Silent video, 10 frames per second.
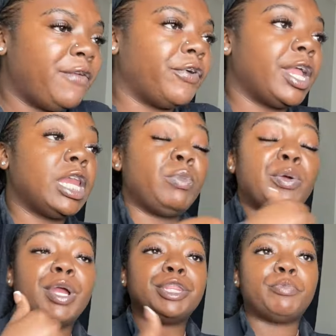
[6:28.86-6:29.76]
forgetting we
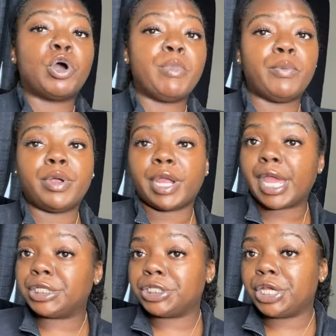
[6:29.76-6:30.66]
were in the moment, we were
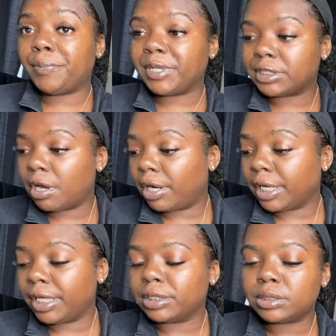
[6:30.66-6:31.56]
catching up and
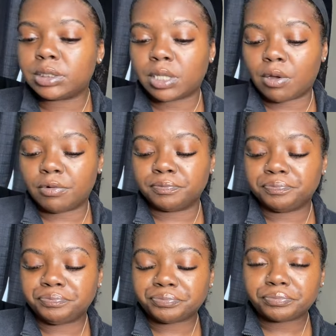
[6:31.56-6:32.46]
talking, so
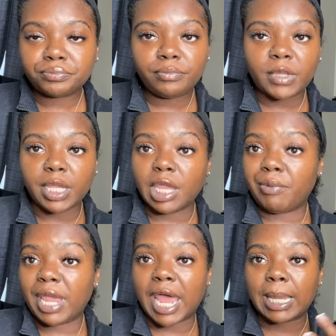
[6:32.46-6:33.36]
yeah,
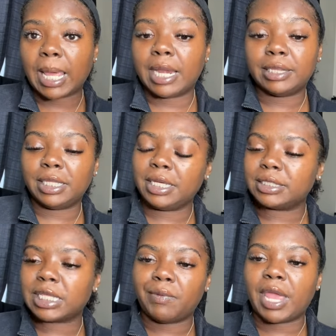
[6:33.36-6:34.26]
we had a lot of things
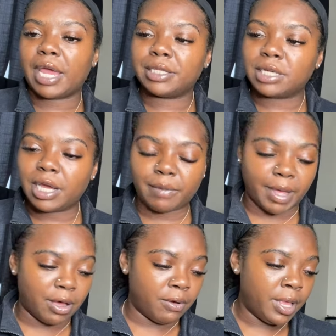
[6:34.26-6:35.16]
that we had to talk
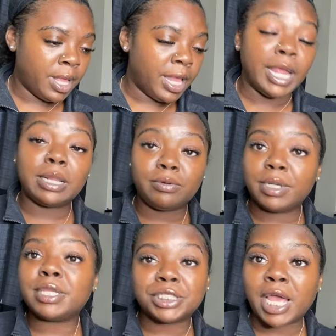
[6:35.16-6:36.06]
about,
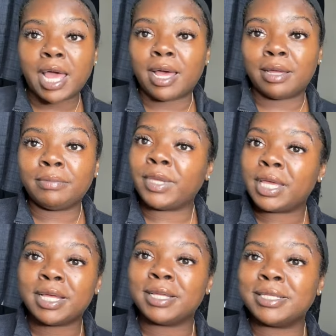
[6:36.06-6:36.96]
including the job,
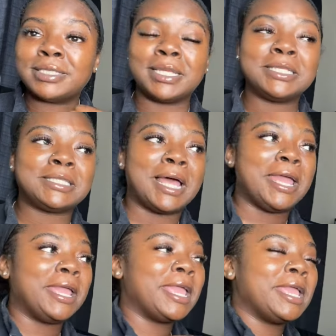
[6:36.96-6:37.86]
because it's
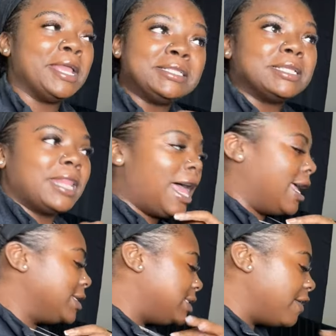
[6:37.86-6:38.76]
like, it's a
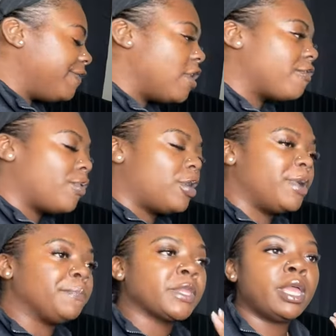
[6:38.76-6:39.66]
lot. It's definitely
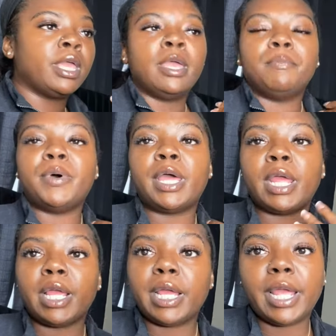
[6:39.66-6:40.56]
overwhelming. But
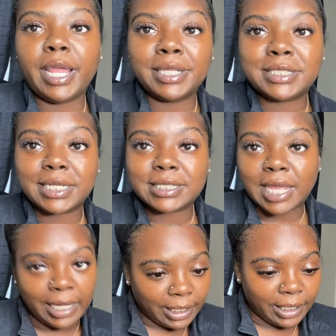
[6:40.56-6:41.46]
it's
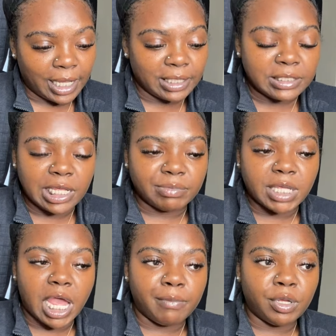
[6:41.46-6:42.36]
exciting at the same
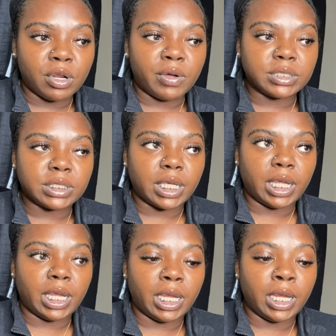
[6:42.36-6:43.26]
time you know it's
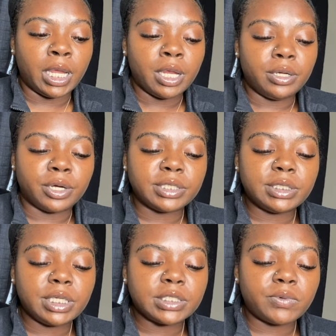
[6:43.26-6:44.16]
a
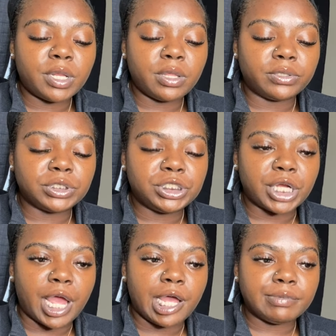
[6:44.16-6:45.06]
nursing is one of those
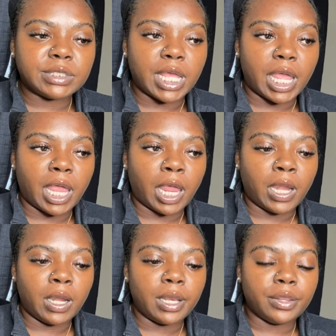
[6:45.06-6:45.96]
jobs that
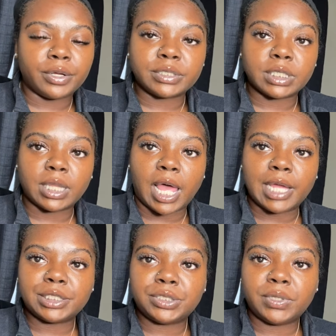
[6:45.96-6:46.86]
there's a
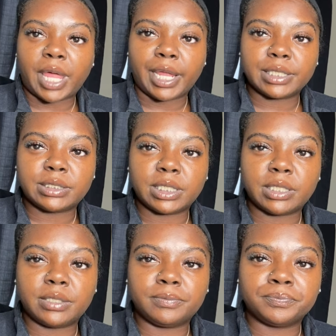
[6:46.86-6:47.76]
lot to like it's
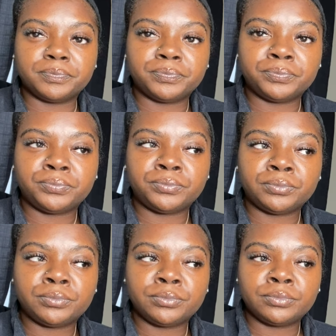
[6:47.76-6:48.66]
a
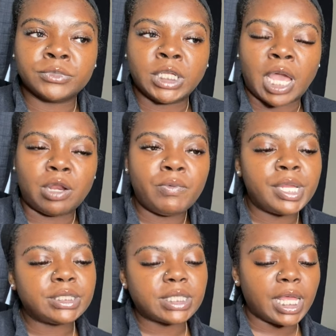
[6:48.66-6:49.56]
i don't want
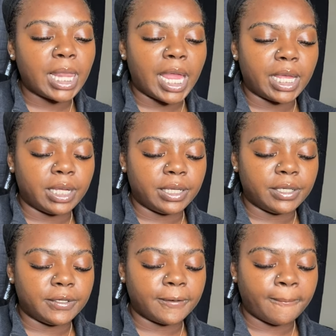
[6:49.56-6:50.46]
to say like
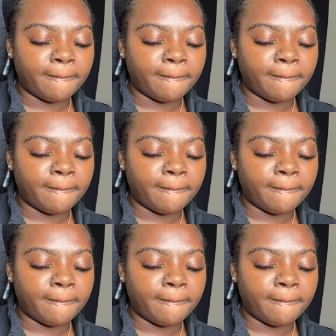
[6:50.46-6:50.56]
a